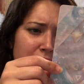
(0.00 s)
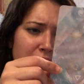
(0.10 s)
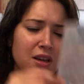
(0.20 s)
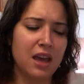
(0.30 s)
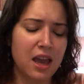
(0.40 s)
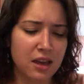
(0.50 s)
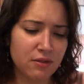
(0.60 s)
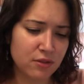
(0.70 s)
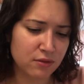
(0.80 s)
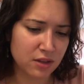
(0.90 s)
The
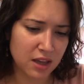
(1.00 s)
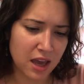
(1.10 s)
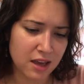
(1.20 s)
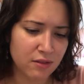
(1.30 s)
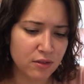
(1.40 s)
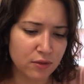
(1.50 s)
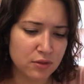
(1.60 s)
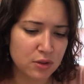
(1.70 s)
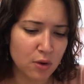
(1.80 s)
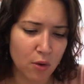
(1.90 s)
cave of the cave of
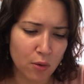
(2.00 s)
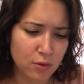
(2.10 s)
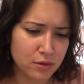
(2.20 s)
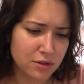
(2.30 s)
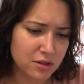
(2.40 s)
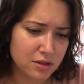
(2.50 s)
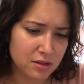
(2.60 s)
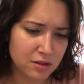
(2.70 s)
souls.